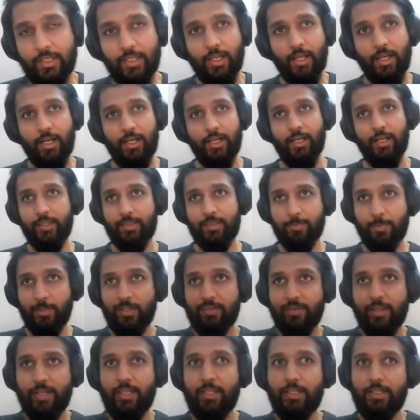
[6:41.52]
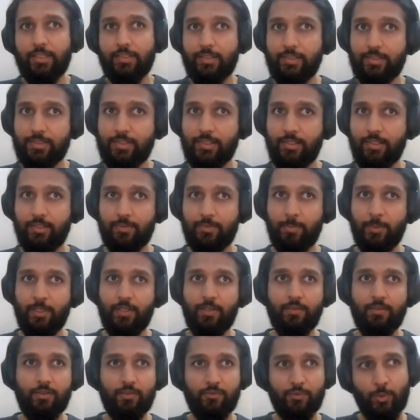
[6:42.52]
Uh, it's been a very consistent
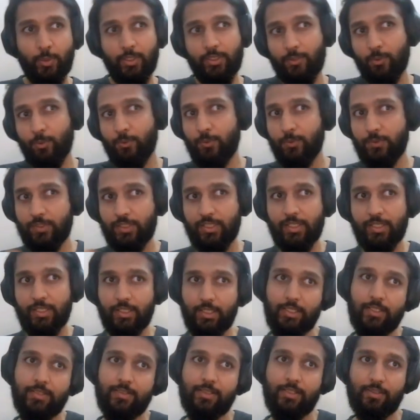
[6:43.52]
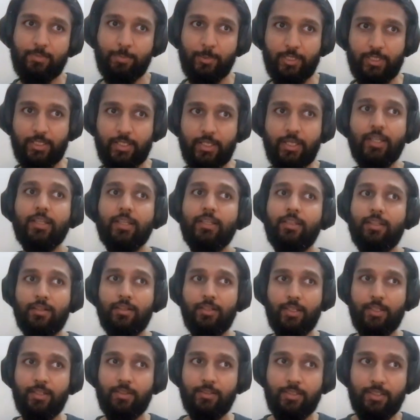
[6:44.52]
experience of doing two to three releases per day. The,
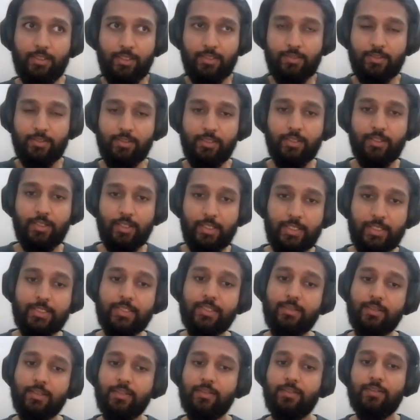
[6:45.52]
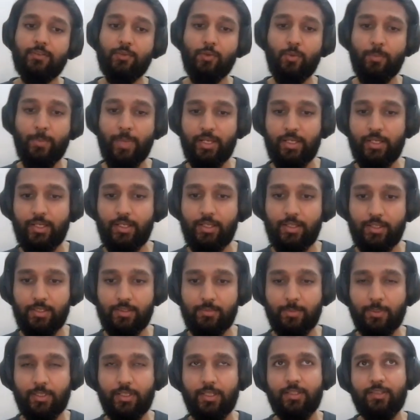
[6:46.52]
re- the reason the releases is so many is
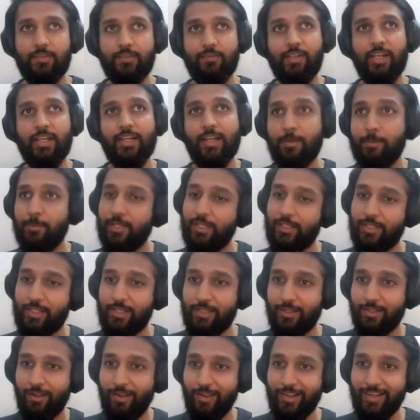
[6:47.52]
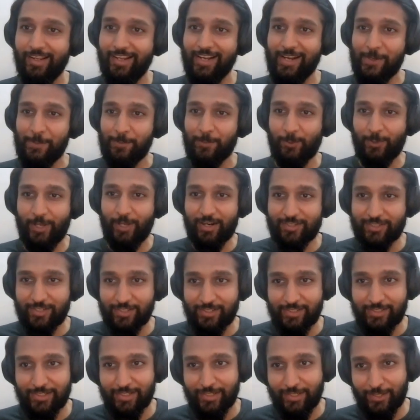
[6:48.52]
because we end up breaking
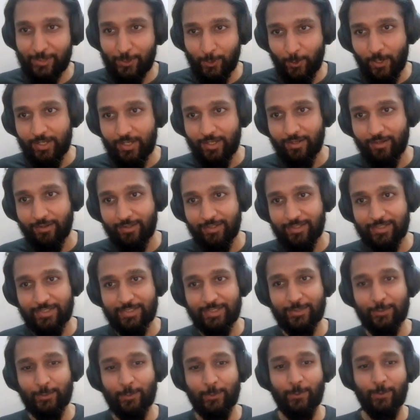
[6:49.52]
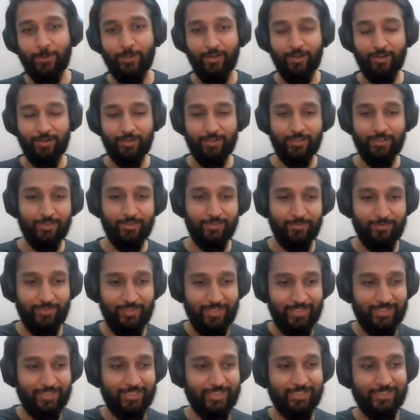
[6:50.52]
production a lot. So uh,
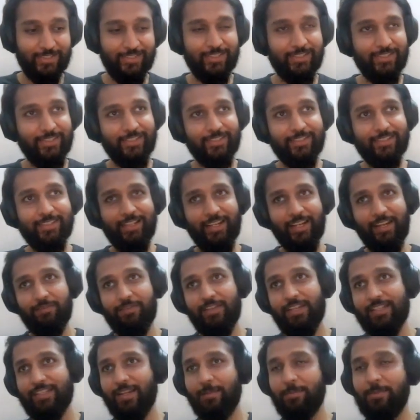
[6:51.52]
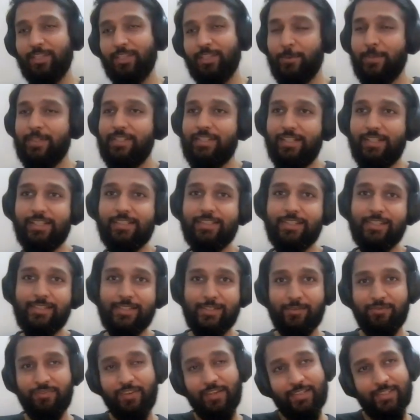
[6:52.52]
we, the, the, every subsequent release is
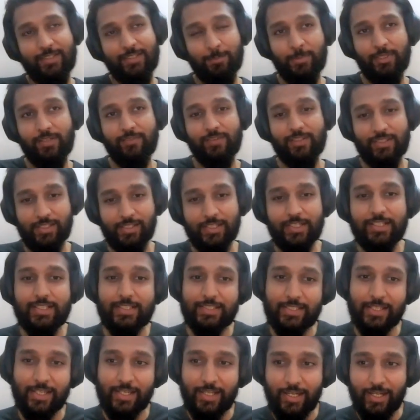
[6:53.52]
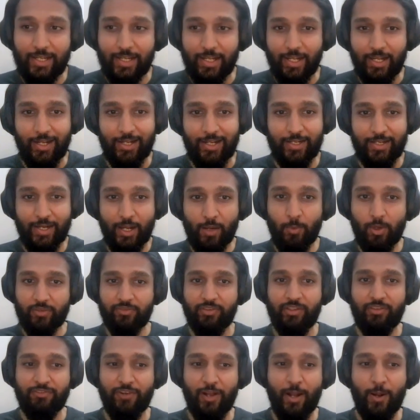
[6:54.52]
to fix the previous release. Uh, now, what
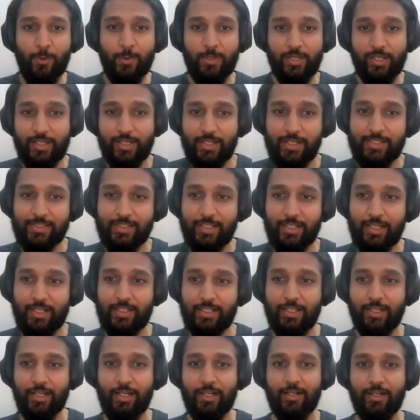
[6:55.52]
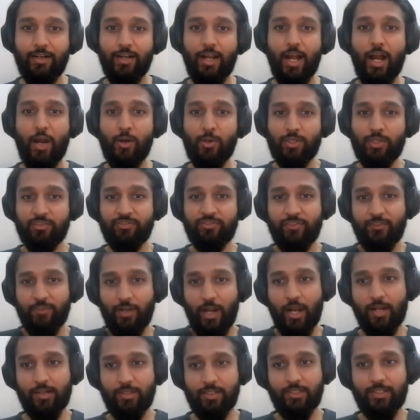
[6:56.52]
we found is that uh, out of
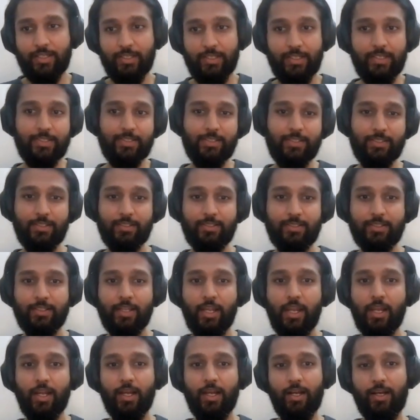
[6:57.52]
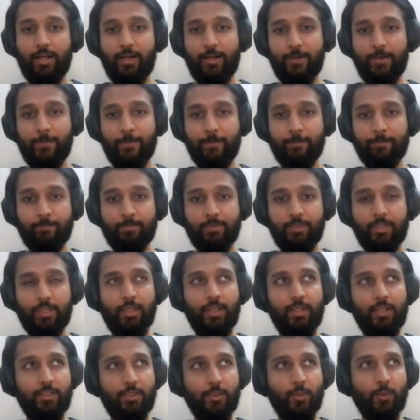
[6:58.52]
100 releases, um,
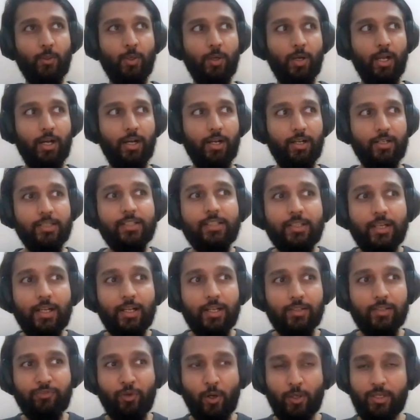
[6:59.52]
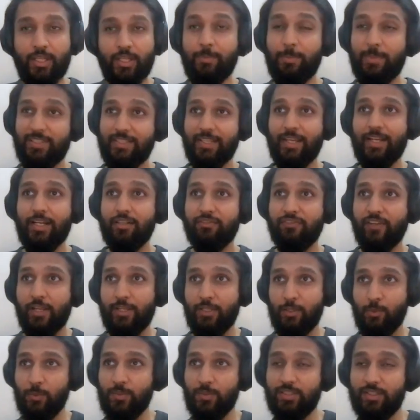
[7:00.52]
you know, 40% uh, of our
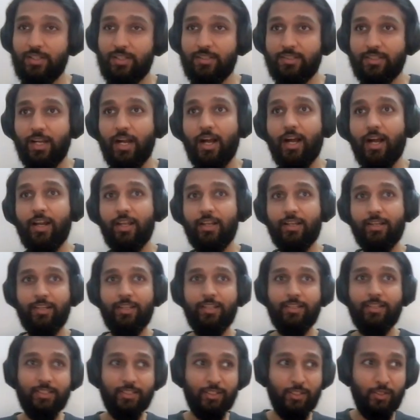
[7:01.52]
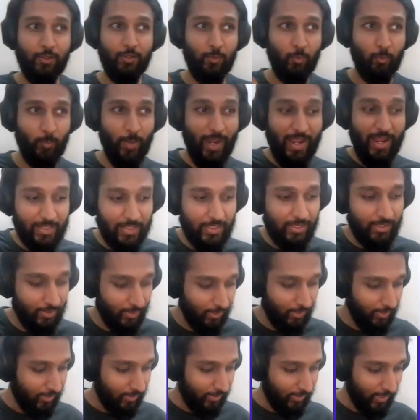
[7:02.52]
users are, you know, very
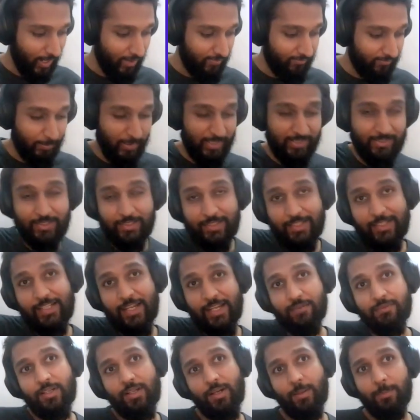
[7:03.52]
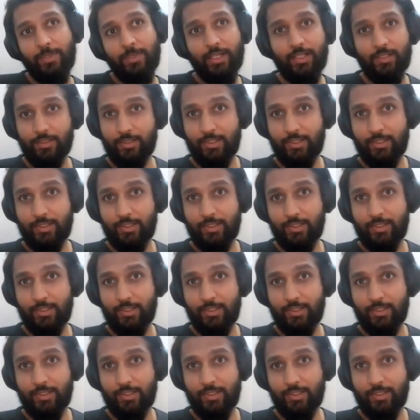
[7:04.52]
have basically never updated